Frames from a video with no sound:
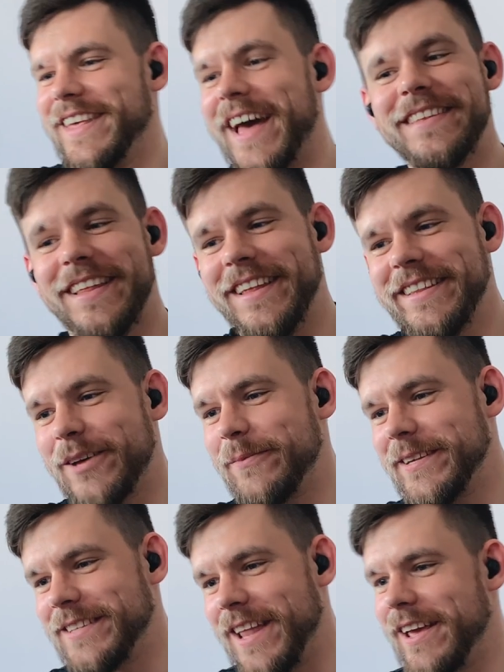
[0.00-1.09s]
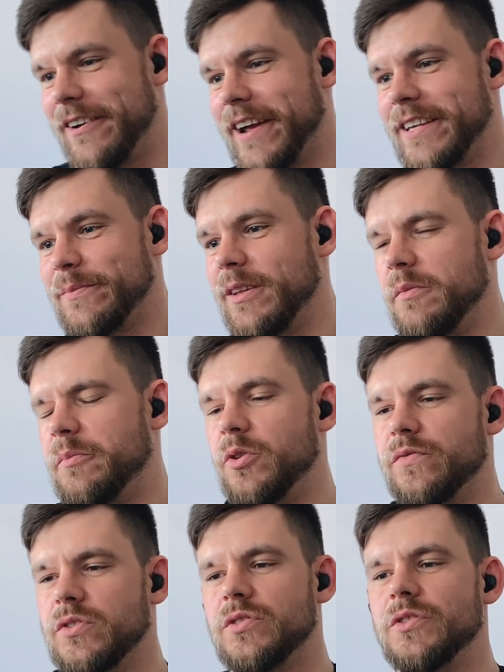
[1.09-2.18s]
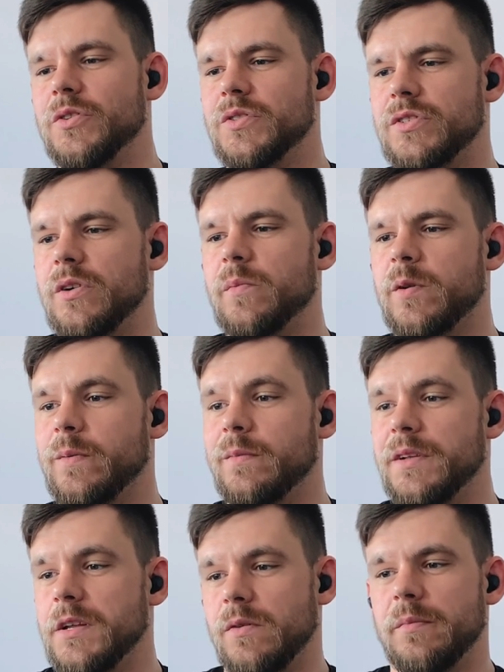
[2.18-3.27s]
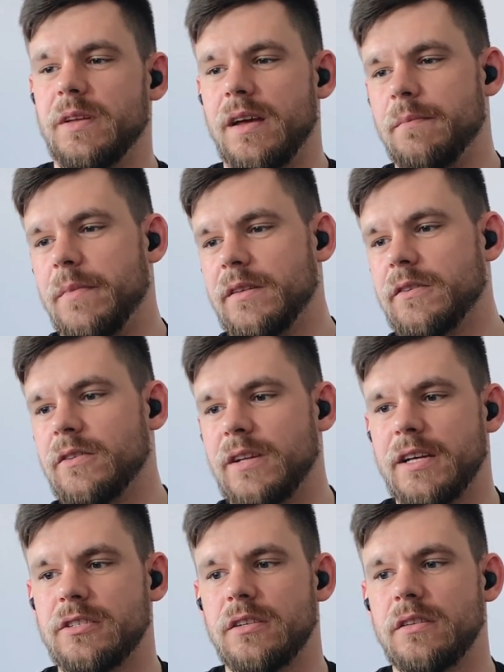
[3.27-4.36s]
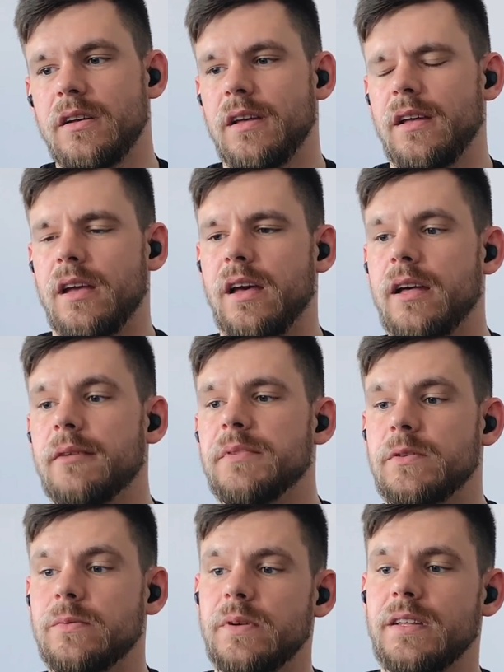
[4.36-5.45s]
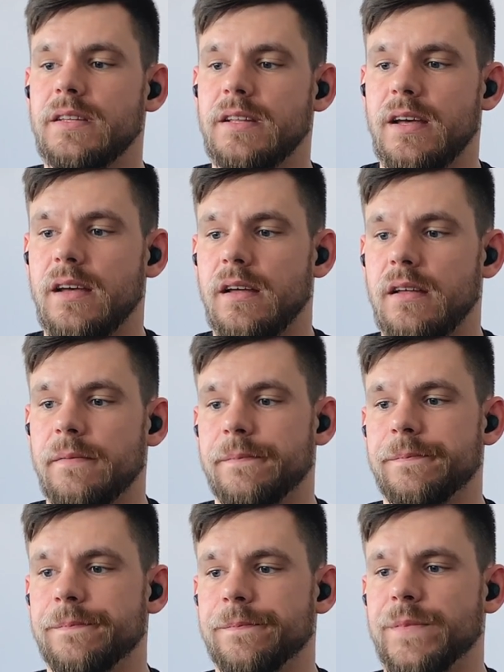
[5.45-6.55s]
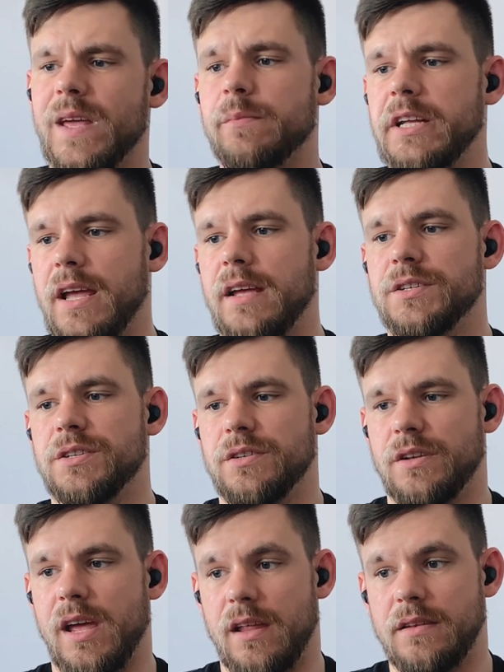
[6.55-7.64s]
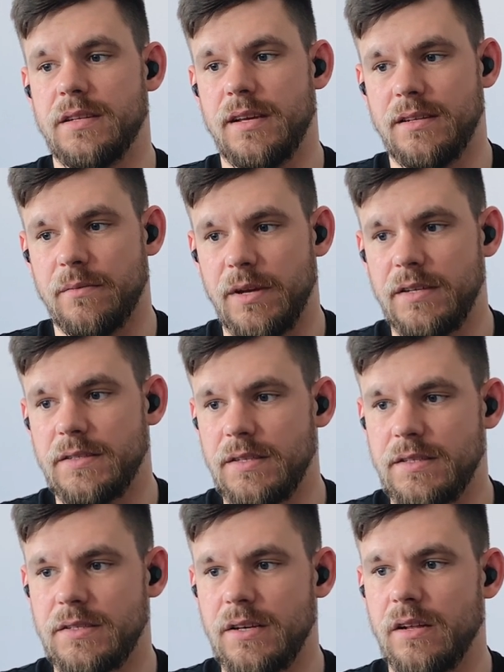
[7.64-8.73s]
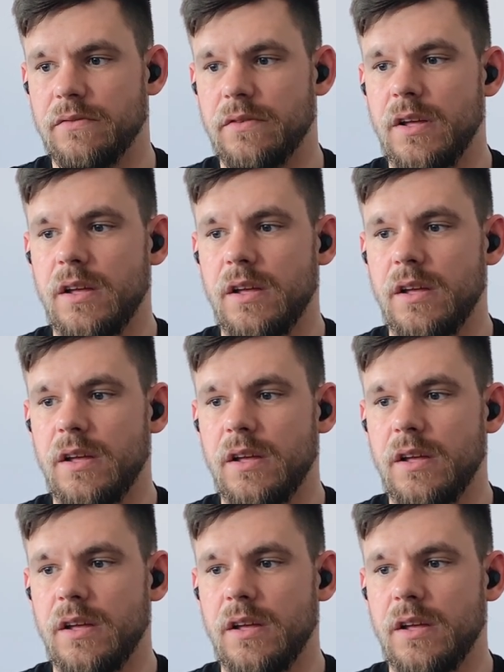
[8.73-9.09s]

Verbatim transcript: And the database layer has been improved too, so probably there will be a better connection between the application and the database itself.